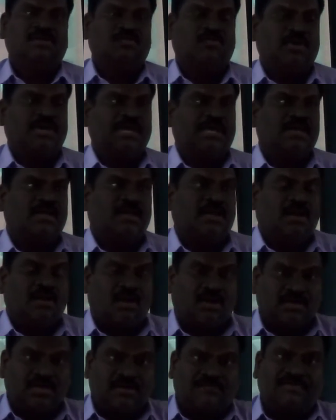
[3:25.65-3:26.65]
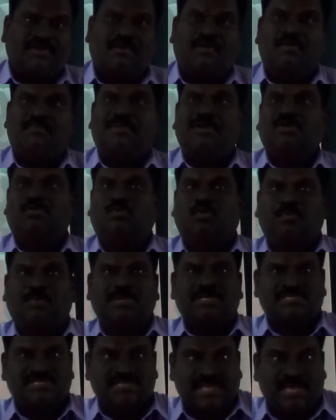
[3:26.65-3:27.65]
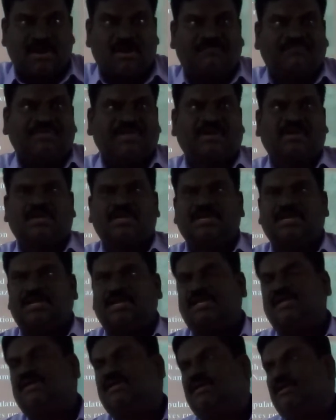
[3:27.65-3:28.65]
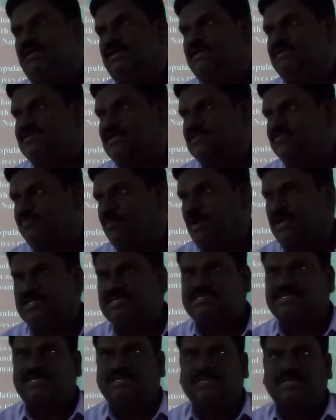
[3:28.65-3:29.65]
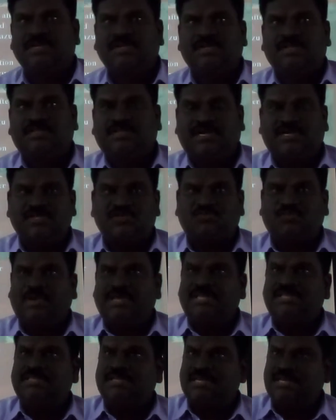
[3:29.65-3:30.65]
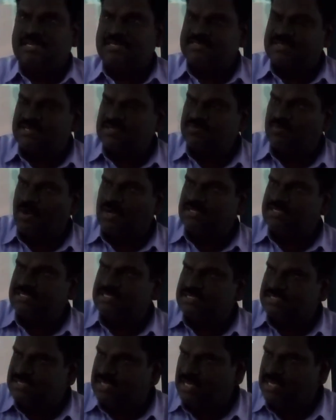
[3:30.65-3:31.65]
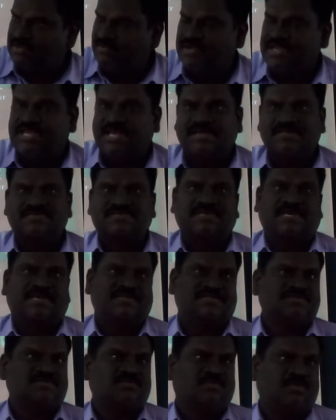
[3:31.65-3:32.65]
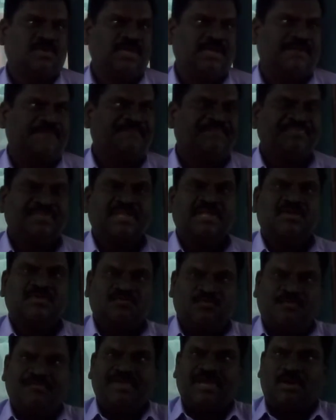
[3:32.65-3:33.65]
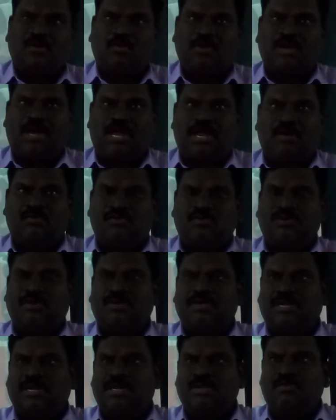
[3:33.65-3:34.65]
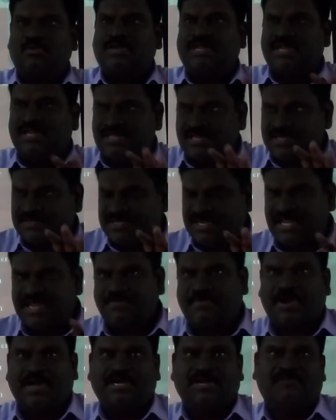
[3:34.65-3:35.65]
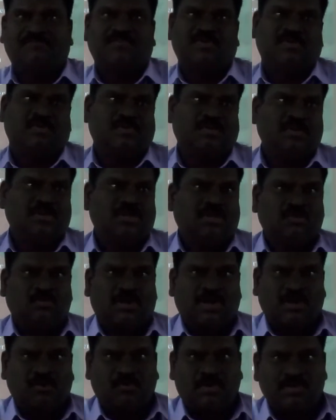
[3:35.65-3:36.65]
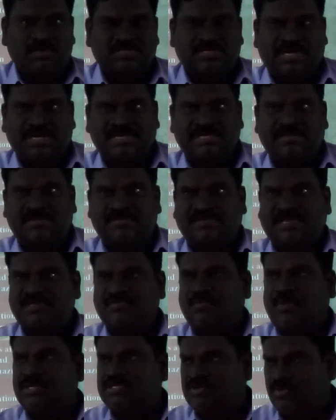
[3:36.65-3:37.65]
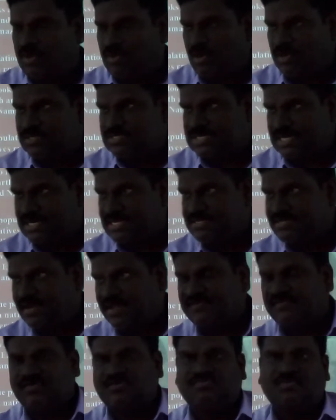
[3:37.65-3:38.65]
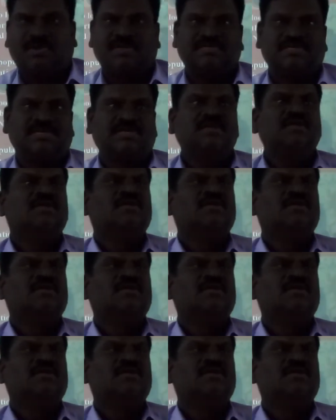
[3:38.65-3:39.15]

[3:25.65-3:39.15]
Okay, lot of development took place thereafter in seismology. That is why the seismology is a very young science. Okay, so we are going. I have to tell you in engineering point of view. You are not going to study seismology. You are going to study engineering seismology.